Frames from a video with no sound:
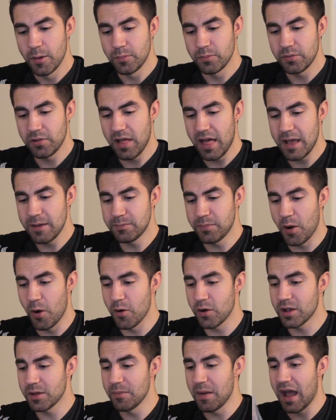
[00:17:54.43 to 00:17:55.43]
play
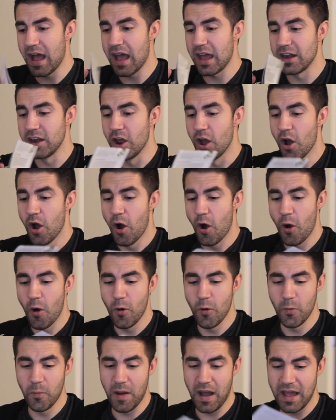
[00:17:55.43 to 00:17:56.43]
Pokemon.
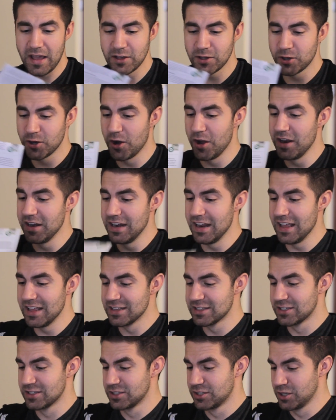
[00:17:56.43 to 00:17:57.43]
Oh my
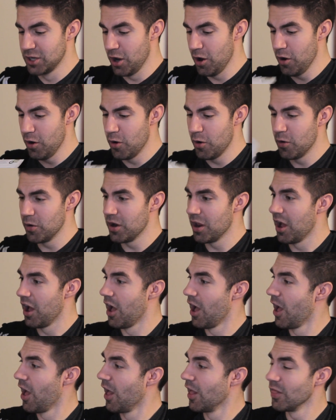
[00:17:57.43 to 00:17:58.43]
goodness, dude.